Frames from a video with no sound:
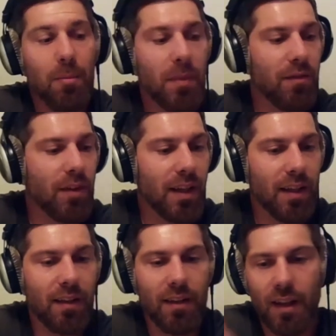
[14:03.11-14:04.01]
living
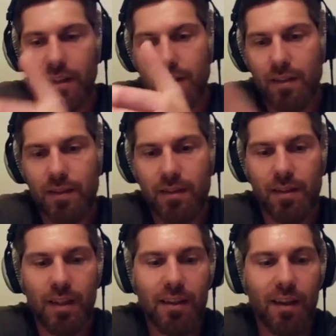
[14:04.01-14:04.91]
in
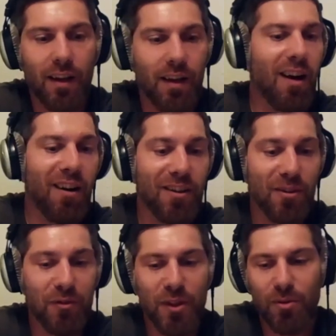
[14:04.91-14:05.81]
the heart
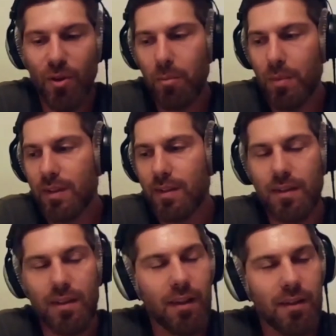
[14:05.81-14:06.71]
of Europe. It's
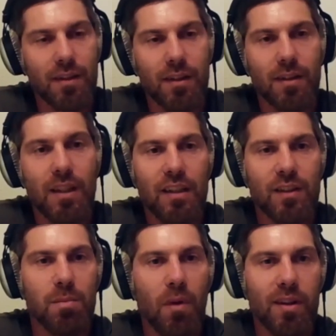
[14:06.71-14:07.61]
the
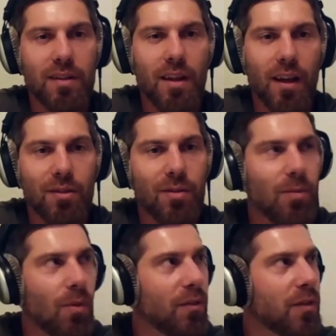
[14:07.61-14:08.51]
smallest country,
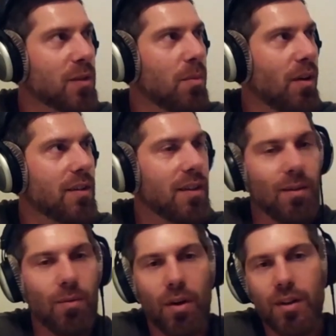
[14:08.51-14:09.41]
one of the smallest in the
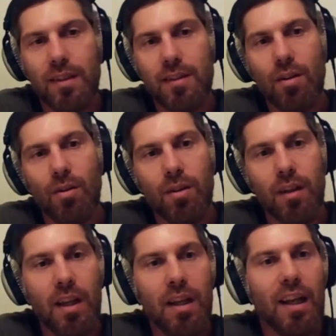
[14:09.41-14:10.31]
world. It's called
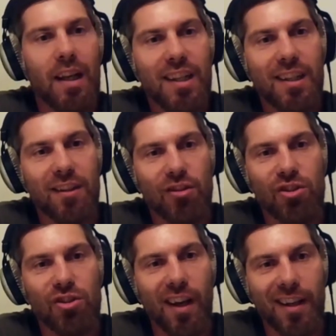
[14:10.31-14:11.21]

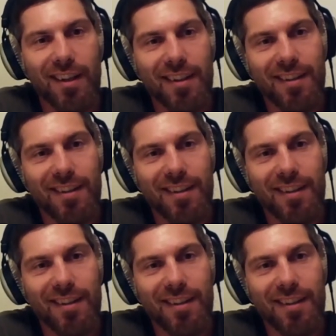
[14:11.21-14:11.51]
Liechtenstein.